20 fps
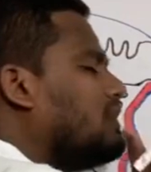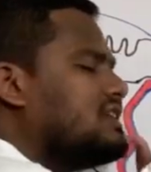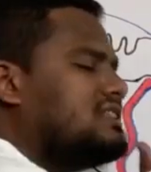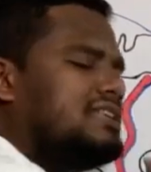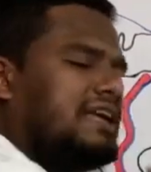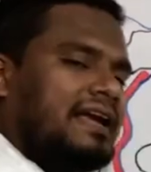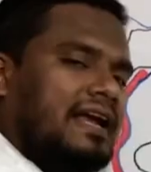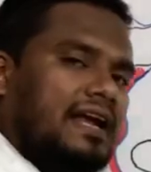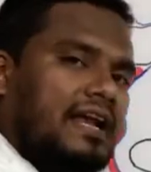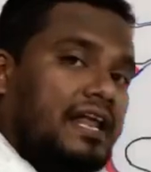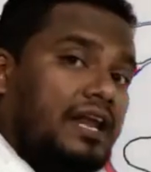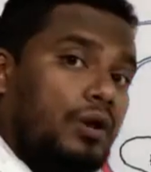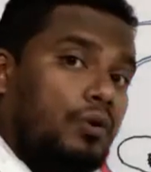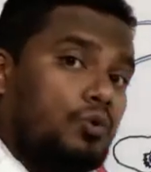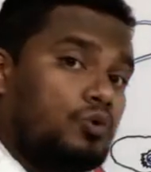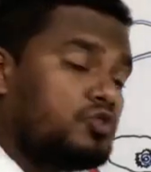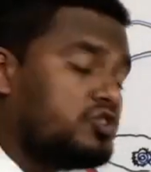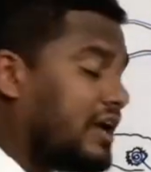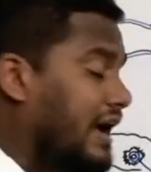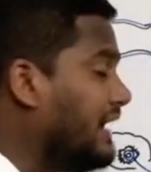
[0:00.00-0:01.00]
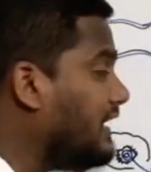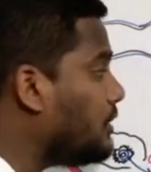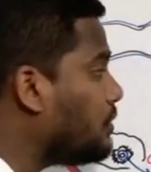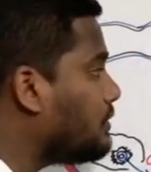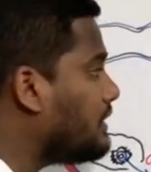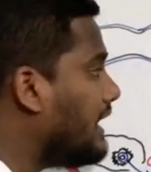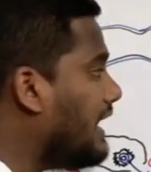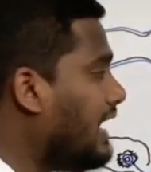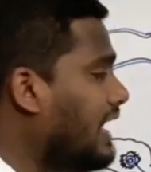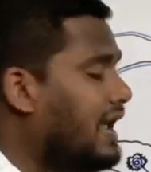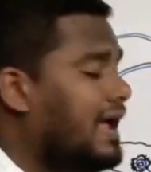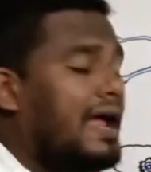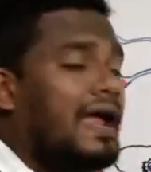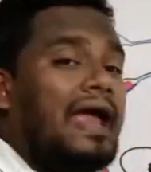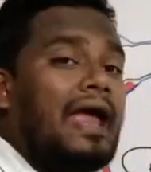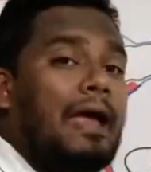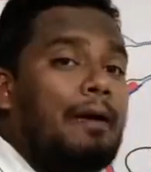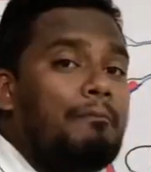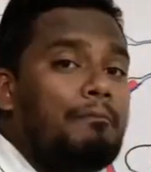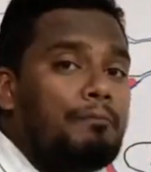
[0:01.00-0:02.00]
the secondary oocyte to the
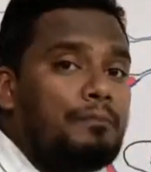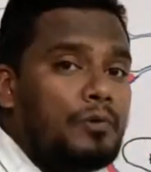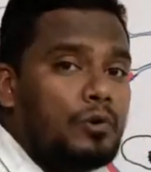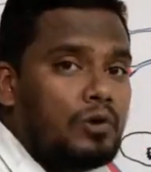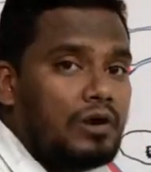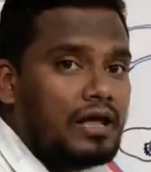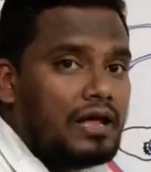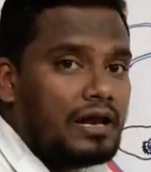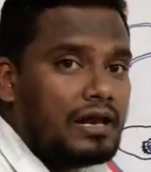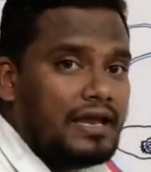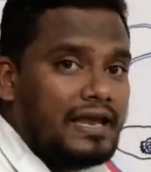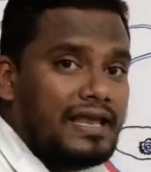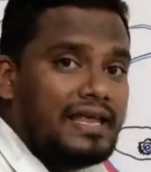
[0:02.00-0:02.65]
ampulla